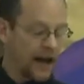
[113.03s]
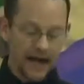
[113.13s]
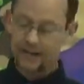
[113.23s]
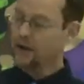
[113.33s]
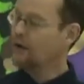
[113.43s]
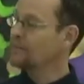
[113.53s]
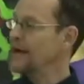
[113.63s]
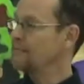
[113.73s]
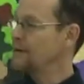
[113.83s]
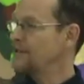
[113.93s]
I know it
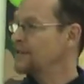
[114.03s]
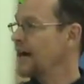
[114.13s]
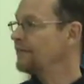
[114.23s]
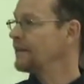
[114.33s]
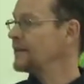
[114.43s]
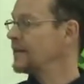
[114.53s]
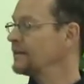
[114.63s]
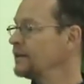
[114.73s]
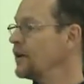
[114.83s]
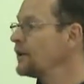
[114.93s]
might be tough, and
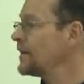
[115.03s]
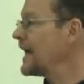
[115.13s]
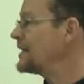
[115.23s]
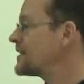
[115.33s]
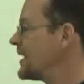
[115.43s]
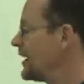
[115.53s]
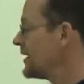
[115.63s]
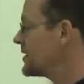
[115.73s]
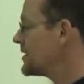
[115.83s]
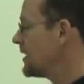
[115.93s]
then, you know, the nice thing
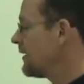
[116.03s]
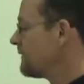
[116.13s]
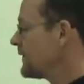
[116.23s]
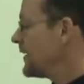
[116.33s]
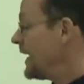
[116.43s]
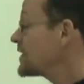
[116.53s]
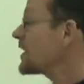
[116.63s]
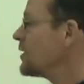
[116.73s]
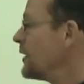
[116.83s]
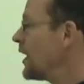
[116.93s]
is, it's
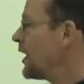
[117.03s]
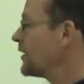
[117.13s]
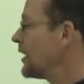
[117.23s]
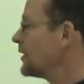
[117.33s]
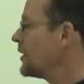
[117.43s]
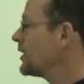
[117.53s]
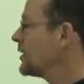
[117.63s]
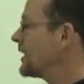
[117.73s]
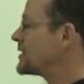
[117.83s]
going to be hard on her.